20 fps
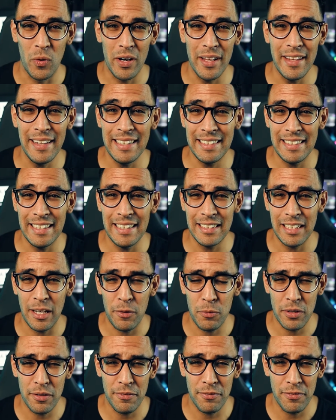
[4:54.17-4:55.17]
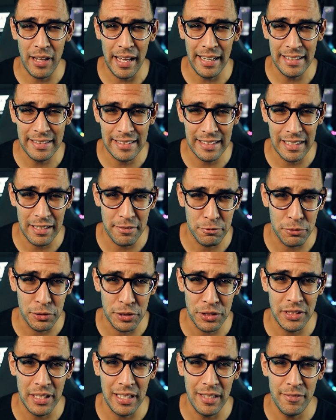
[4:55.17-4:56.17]
One of these things I would have liked to have
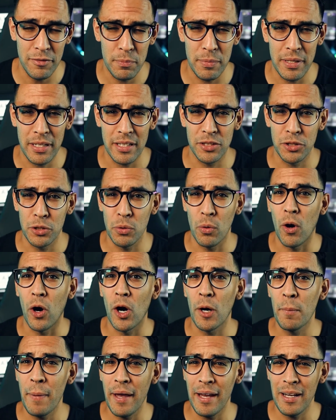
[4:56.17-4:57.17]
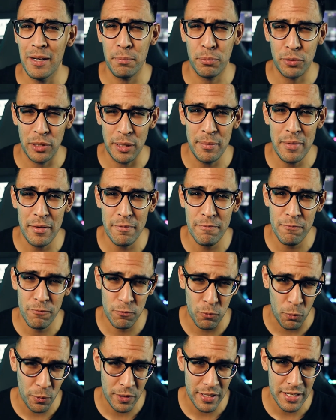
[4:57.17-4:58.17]
received, because you are paying a premium
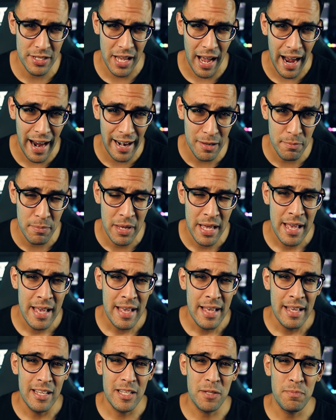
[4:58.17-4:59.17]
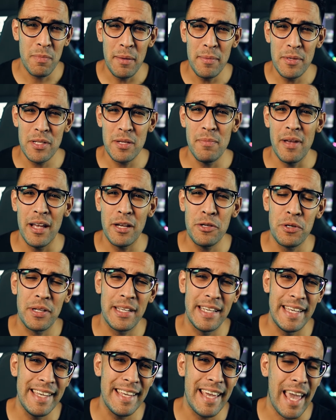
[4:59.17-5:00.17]
for this item, is maybe some extra
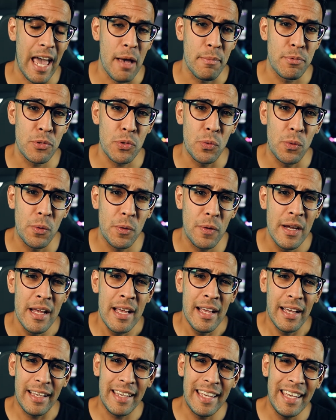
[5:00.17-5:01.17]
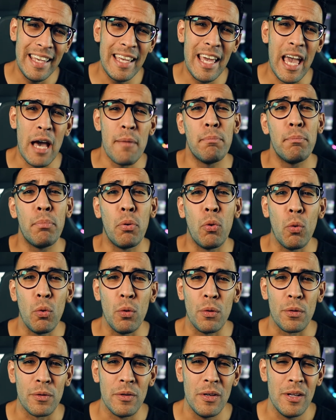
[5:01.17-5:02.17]
keycaps or a keycap
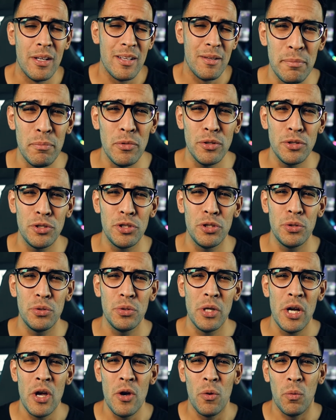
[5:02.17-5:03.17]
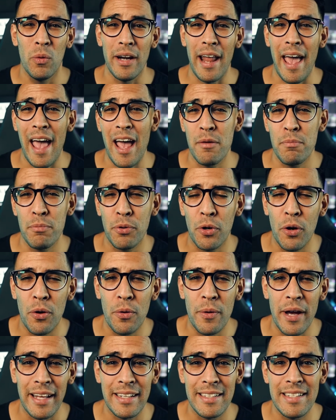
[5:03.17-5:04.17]
puller, similar to what Ann
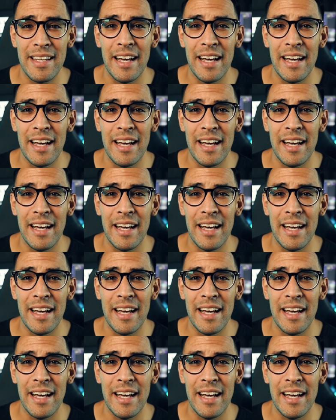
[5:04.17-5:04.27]
Pro and